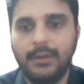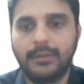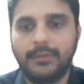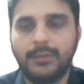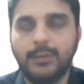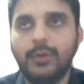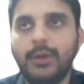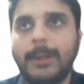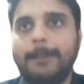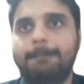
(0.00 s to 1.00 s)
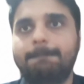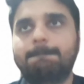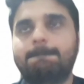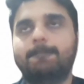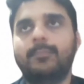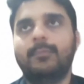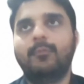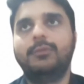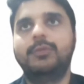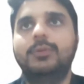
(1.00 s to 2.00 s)
So
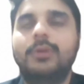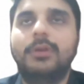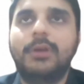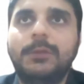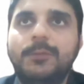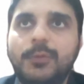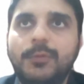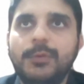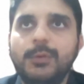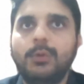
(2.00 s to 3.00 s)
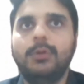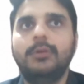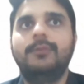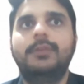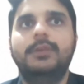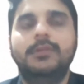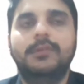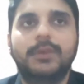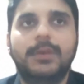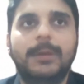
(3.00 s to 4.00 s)
when you kind of review all of
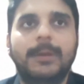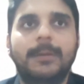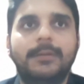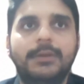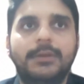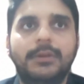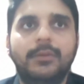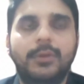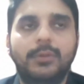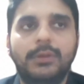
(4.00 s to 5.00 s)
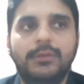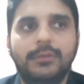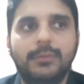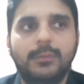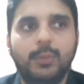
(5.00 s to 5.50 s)
these data regulations,